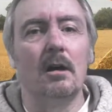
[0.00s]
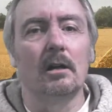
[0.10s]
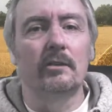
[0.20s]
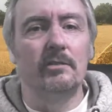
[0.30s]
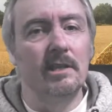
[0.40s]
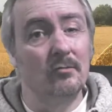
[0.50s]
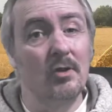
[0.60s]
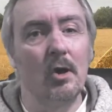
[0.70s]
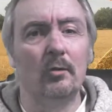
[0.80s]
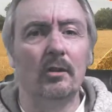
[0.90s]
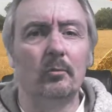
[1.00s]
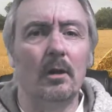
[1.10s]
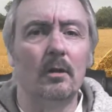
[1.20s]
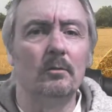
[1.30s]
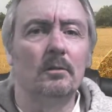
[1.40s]
It's near the road as
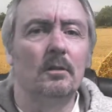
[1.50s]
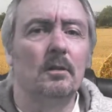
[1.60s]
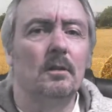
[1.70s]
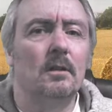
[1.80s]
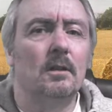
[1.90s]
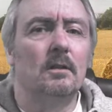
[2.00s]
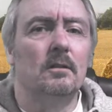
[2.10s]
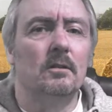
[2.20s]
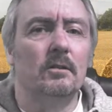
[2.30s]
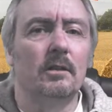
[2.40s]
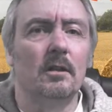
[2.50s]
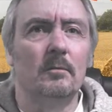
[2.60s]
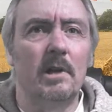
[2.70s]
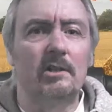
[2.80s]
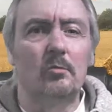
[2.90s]
well. So it
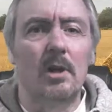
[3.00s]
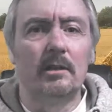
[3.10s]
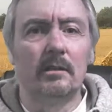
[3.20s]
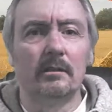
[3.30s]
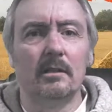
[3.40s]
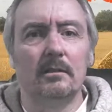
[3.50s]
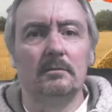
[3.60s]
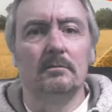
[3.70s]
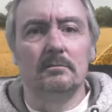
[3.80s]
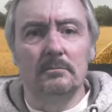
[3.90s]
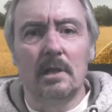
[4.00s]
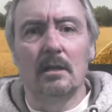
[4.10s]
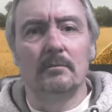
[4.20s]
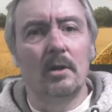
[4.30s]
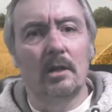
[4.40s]
makes you wonder, doesn't it? Yeah,
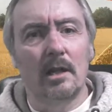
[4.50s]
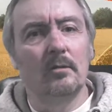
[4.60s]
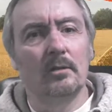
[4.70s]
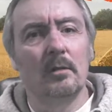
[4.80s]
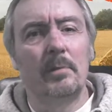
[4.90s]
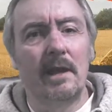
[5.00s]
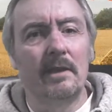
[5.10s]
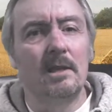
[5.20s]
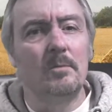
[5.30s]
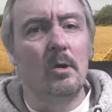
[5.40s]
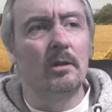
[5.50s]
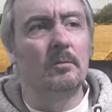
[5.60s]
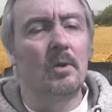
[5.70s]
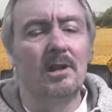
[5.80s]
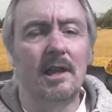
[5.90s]
okay, well, I'll bear that in mind. I
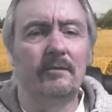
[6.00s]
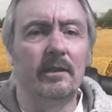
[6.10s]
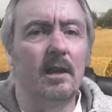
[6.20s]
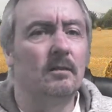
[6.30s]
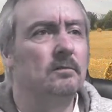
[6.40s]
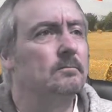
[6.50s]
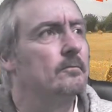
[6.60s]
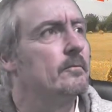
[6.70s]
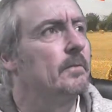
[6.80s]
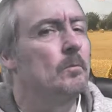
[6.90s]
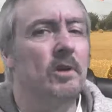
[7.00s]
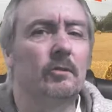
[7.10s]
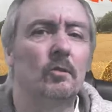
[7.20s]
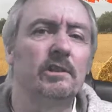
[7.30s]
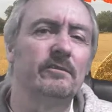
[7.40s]
might head for that. But it's
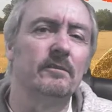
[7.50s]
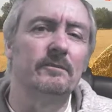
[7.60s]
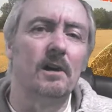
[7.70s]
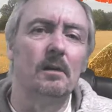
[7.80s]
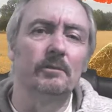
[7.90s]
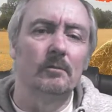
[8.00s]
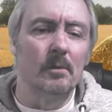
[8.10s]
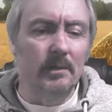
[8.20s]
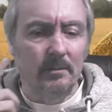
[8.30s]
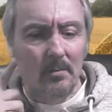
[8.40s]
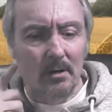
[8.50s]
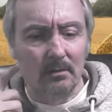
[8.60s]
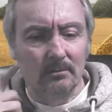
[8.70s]
on different farms. That won't be tomorrow.